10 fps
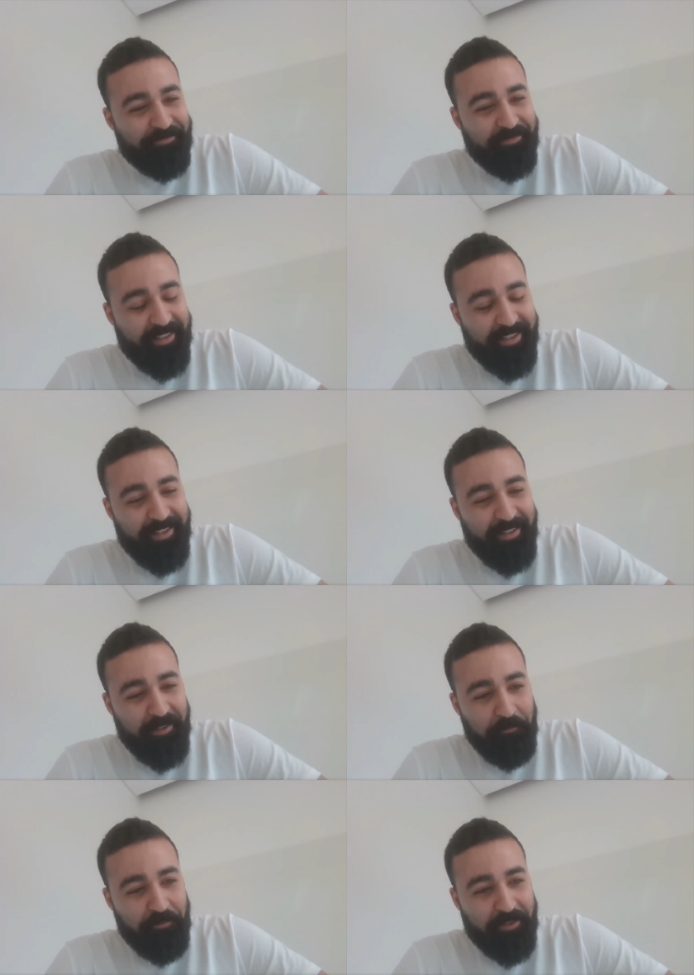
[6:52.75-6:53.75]

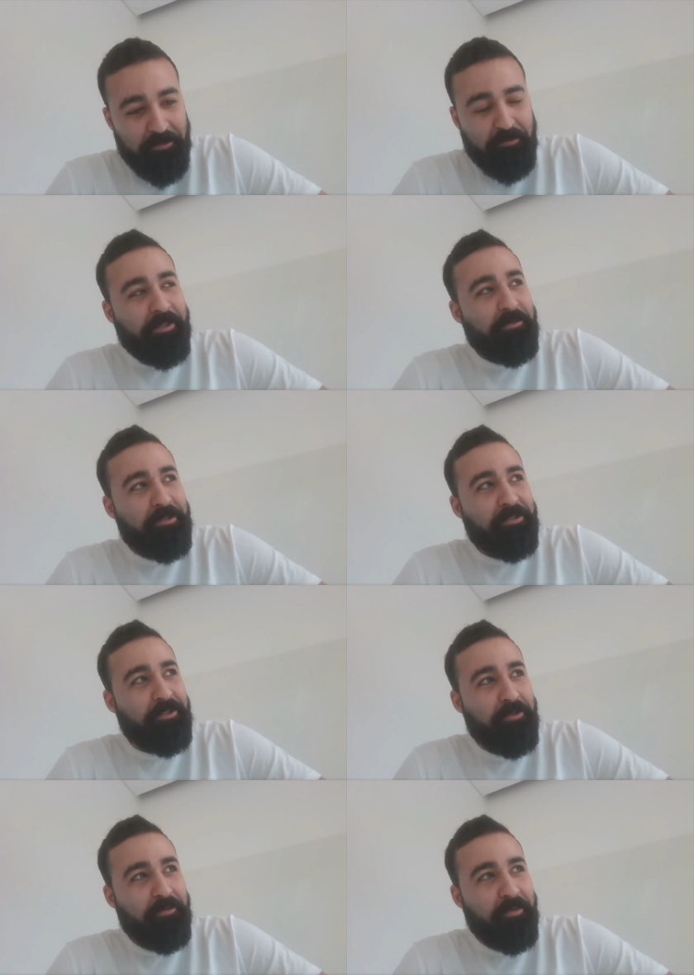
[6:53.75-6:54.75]
Uh, well, there was
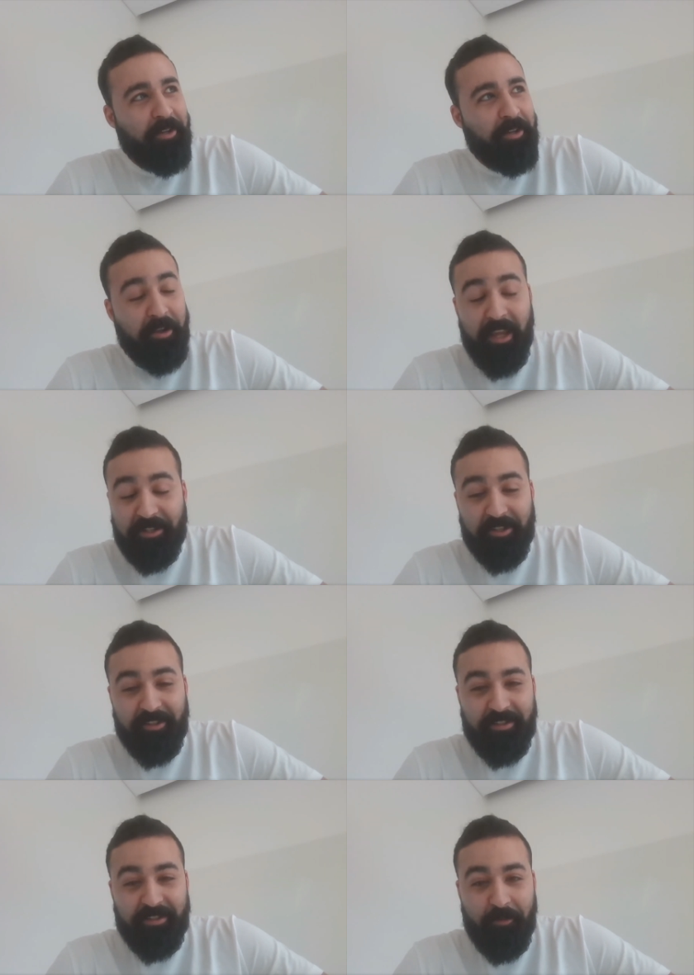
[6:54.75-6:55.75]
two uh,
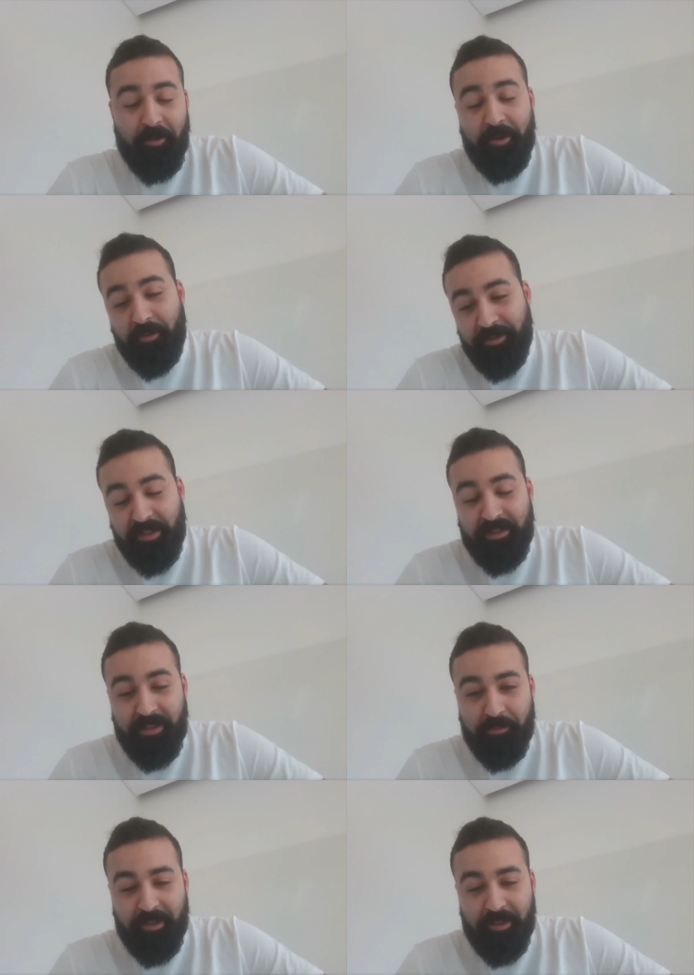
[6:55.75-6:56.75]
occasions. Uh, one was
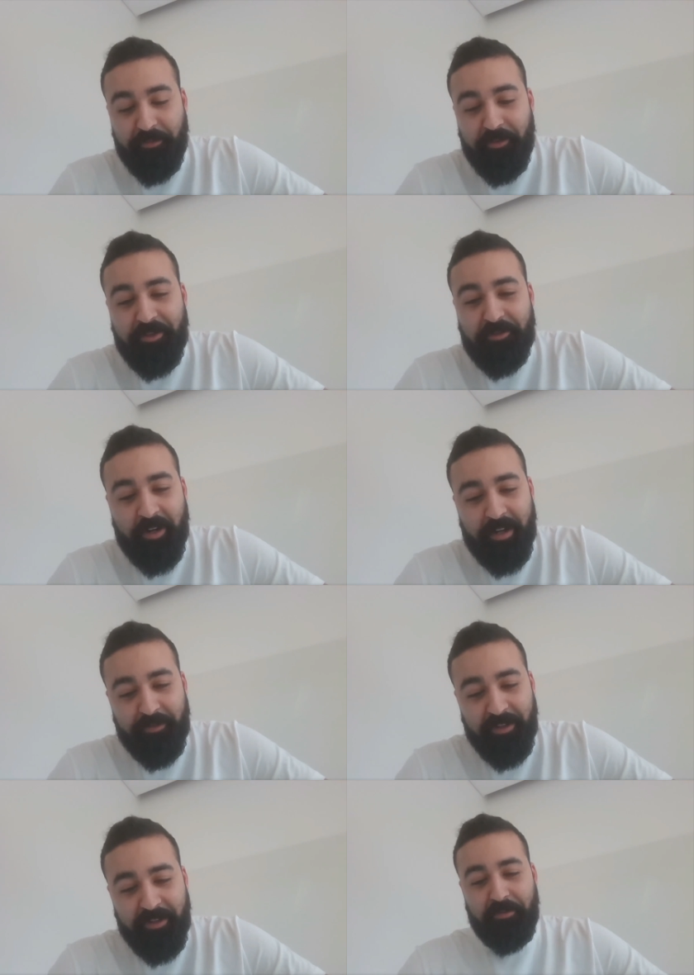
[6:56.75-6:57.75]
recent, but the first one I
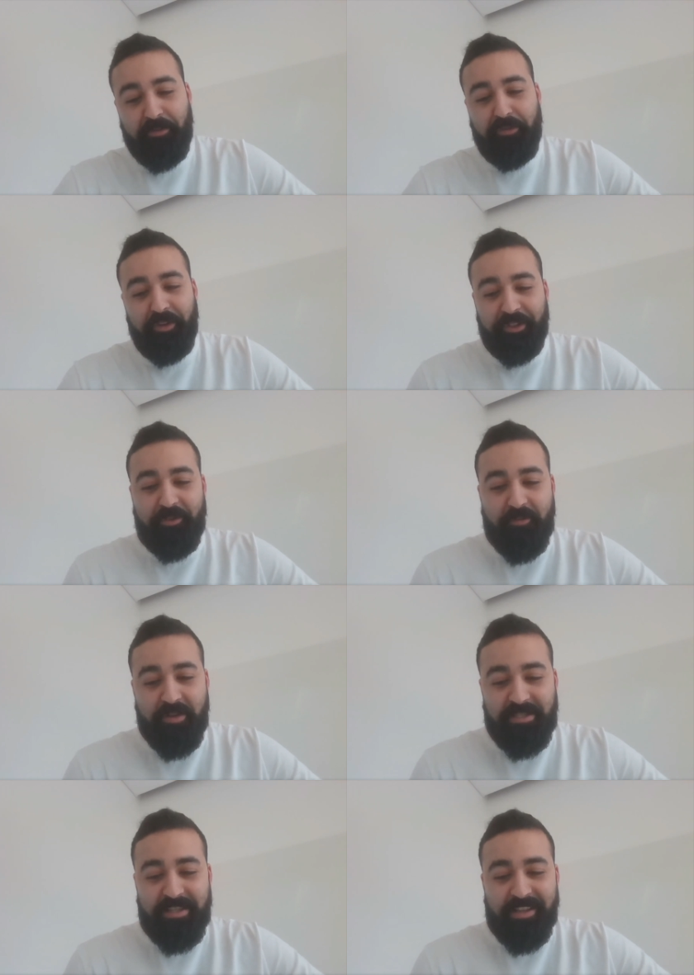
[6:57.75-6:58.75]
think you're referring to was